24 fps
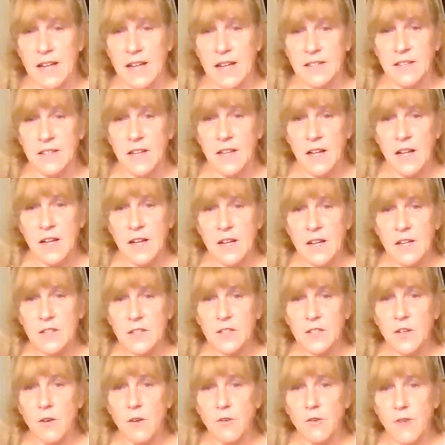And
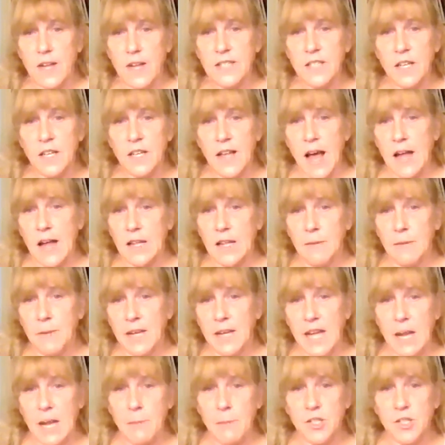so Gracie and Allie
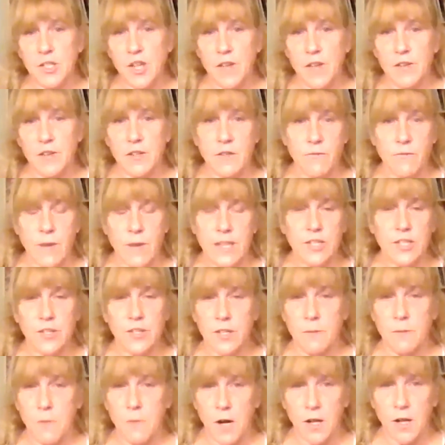became each other's
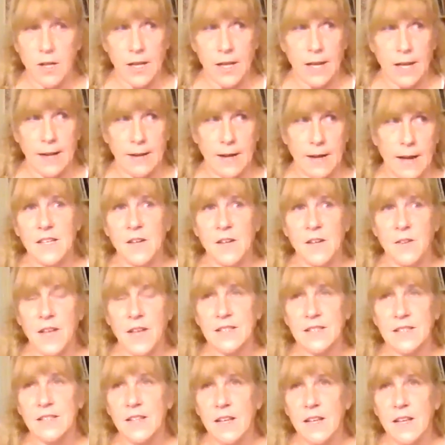Rachel and Molly.
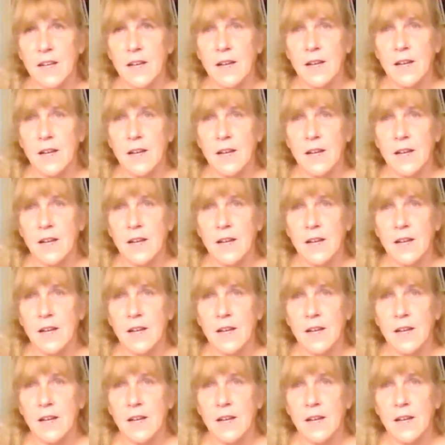That's